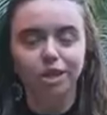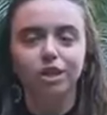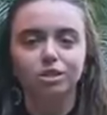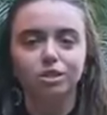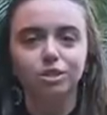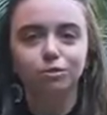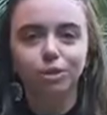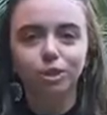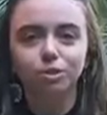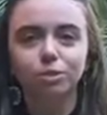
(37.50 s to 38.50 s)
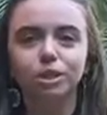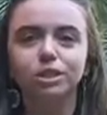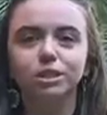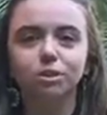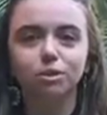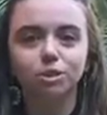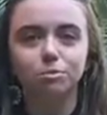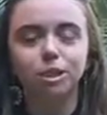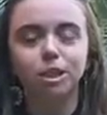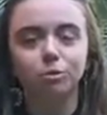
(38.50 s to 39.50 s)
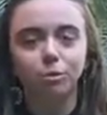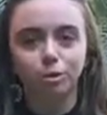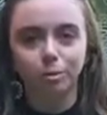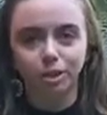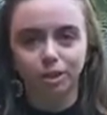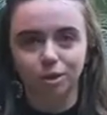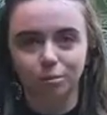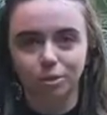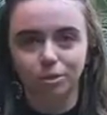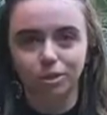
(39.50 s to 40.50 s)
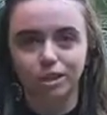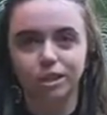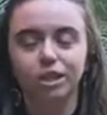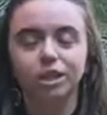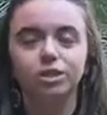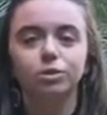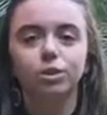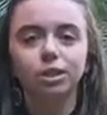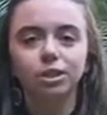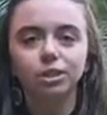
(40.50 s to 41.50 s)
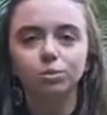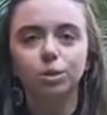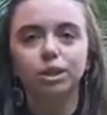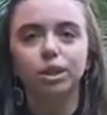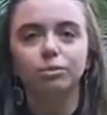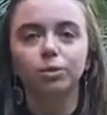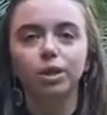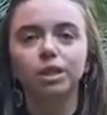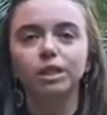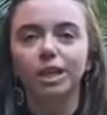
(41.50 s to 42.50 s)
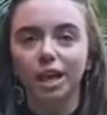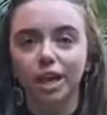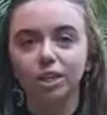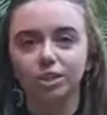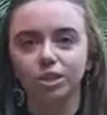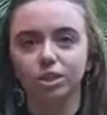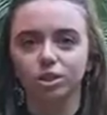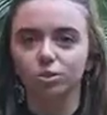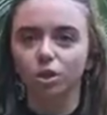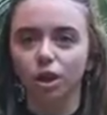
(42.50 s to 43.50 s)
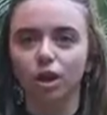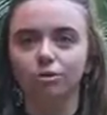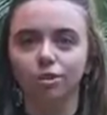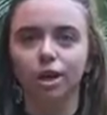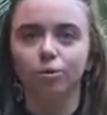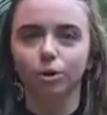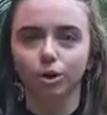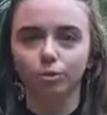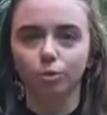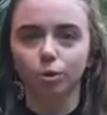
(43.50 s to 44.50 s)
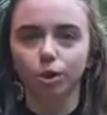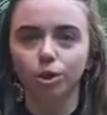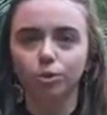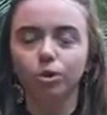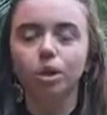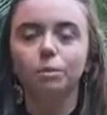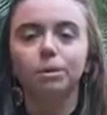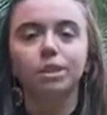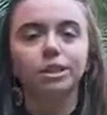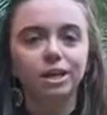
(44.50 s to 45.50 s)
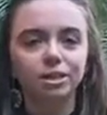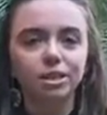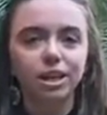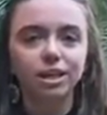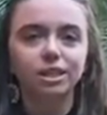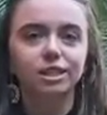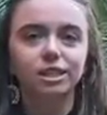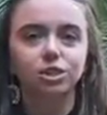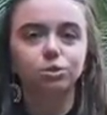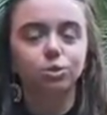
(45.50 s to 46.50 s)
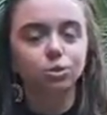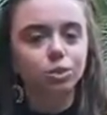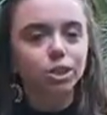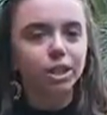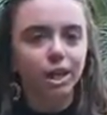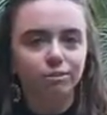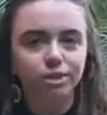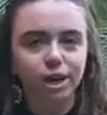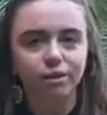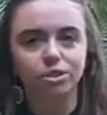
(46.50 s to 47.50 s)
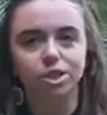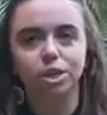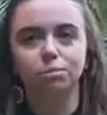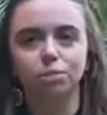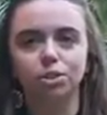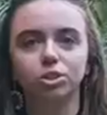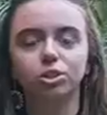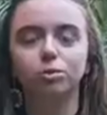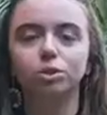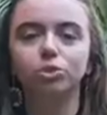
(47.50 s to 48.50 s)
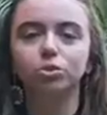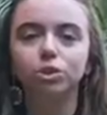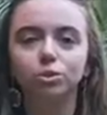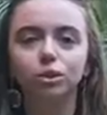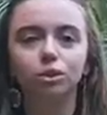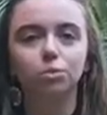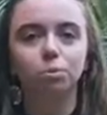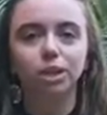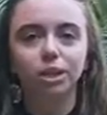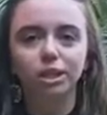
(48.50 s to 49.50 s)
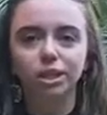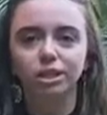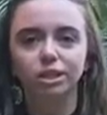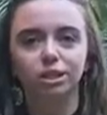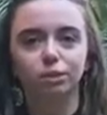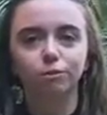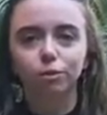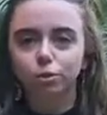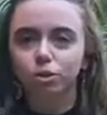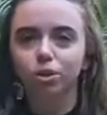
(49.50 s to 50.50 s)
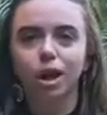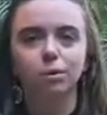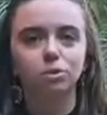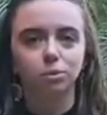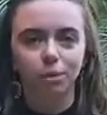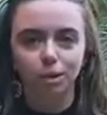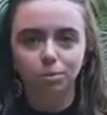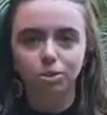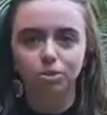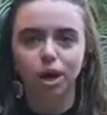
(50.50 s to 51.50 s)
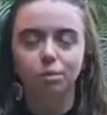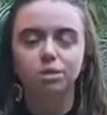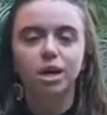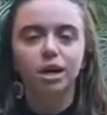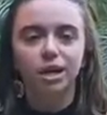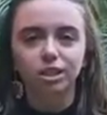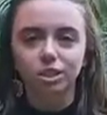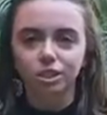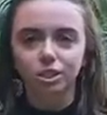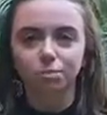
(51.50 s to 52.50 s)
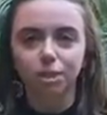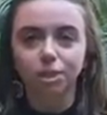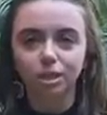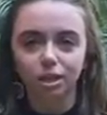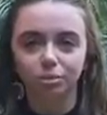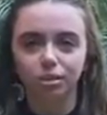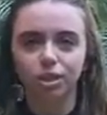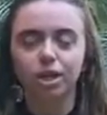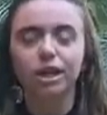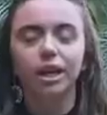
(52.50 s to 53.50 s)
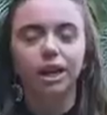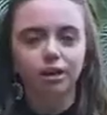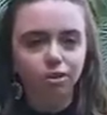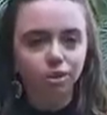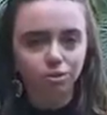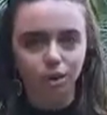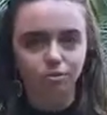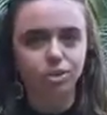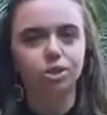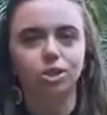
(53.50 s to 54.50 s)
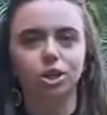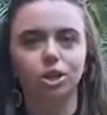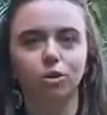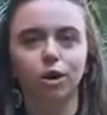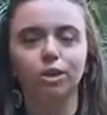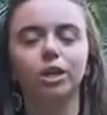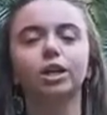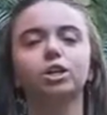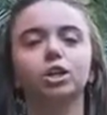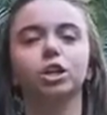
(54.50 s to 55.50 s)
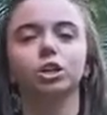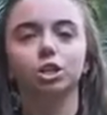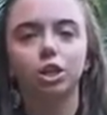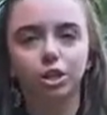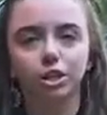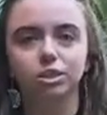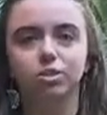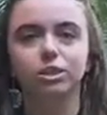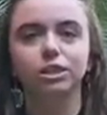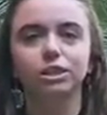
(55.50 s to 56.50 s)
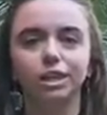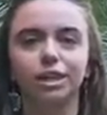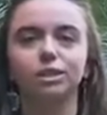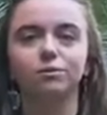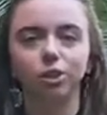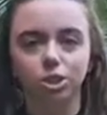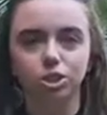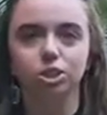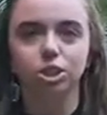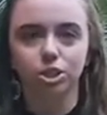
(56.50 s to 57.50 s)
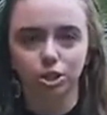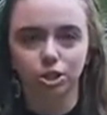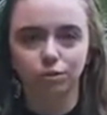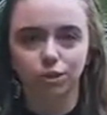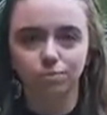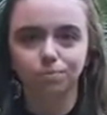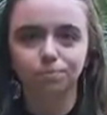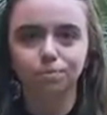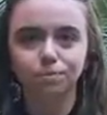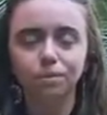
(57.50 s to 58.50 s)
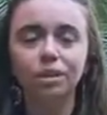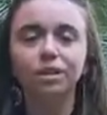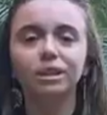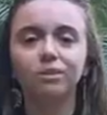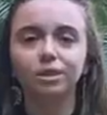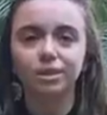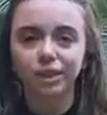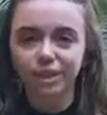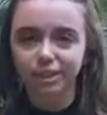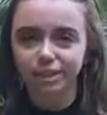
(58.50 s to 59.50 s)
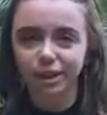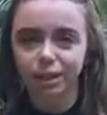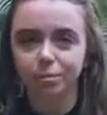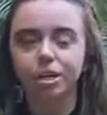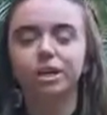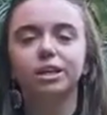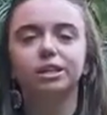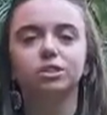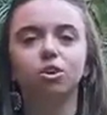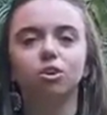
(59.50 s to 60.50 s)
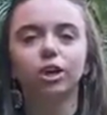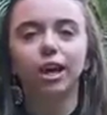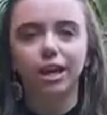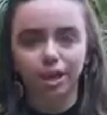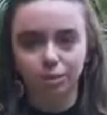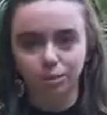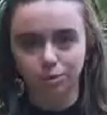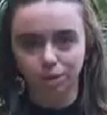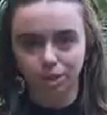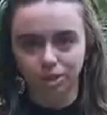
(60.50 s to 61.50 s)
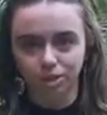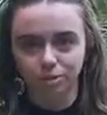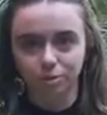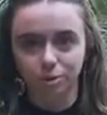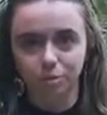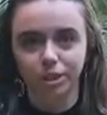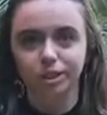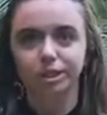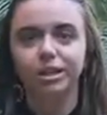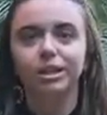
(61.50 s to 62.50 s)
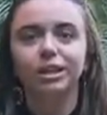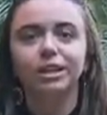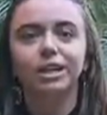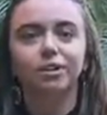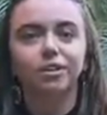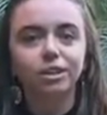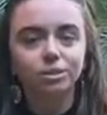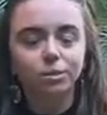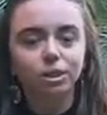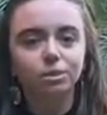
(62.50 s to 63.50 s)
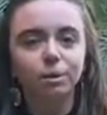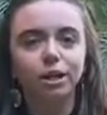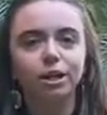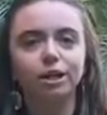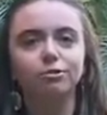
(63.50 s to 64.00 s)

So the first one is going to be aerobic composting. So this is one that really the air is going to do a lot of that work for you, but the downside is that you usually have to have a tumbler. So what you do is you put in things like your food scraps, your paper scraps into this big tumbler, and every so often you're going to go out there and you're going to turn it so that it stays freshly turned over. Now a second type is called anaerobic composting. Now this one is better if